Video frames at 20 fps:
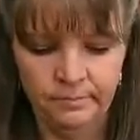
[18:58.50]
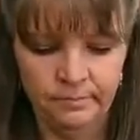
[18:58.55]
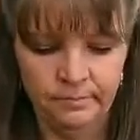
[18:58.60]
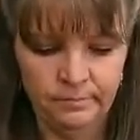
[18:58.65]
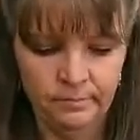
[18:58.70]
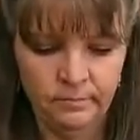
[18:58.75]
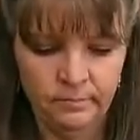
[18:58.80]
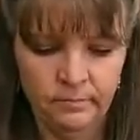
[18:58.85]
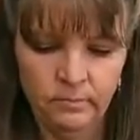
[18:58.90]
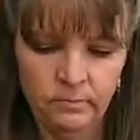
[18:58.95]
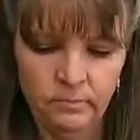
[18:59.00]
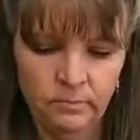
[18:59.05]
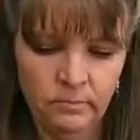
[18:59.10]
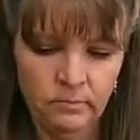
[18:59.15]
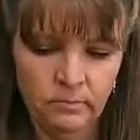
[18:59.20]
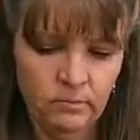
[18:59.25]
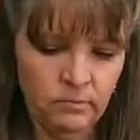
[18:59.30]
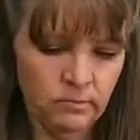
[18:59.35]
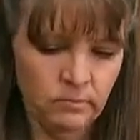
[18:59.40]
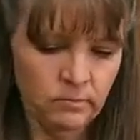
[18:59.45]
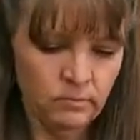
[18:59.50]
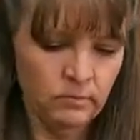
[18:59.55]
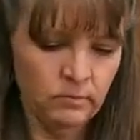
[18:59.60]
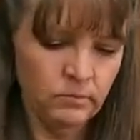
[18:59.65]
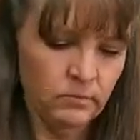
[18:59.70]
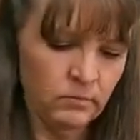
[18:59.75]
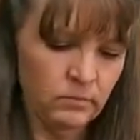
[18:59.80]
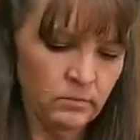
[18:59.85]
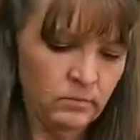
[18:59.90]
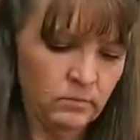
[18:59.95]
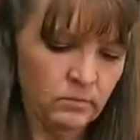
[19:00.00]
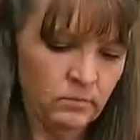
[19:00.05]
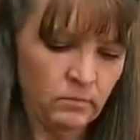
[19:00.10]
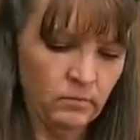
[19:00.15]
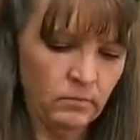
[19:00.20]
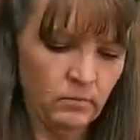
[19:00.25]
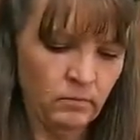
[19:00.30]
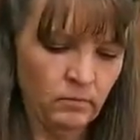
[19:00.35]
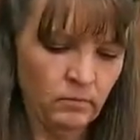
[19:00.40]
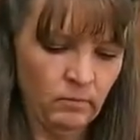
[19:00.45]

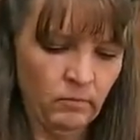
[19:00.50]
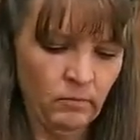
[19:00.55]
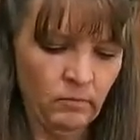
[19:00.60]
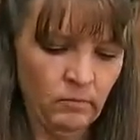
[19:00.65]
Nobody speaks.